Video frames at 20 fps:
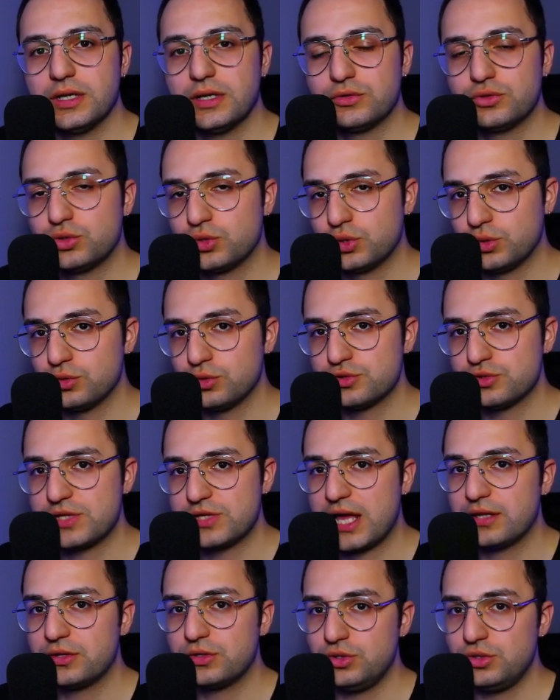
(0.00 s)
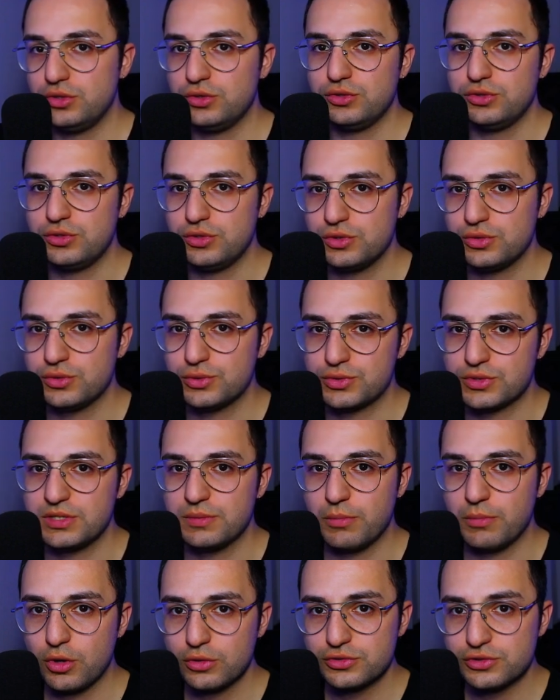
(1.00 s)
tools that you use the
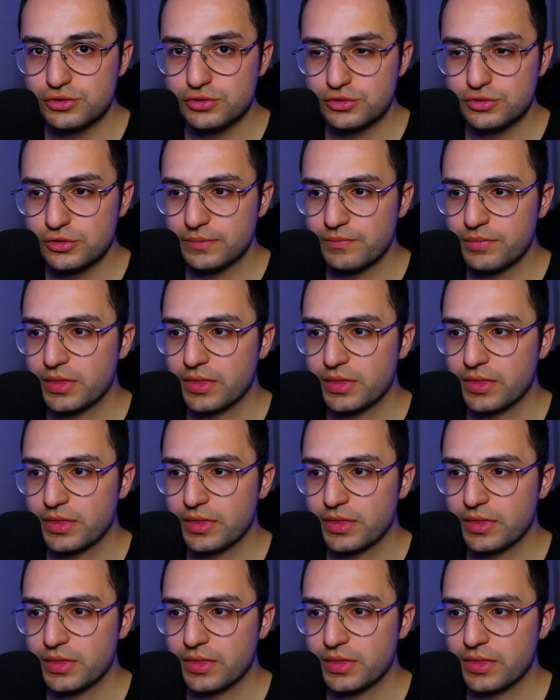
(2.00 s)
most.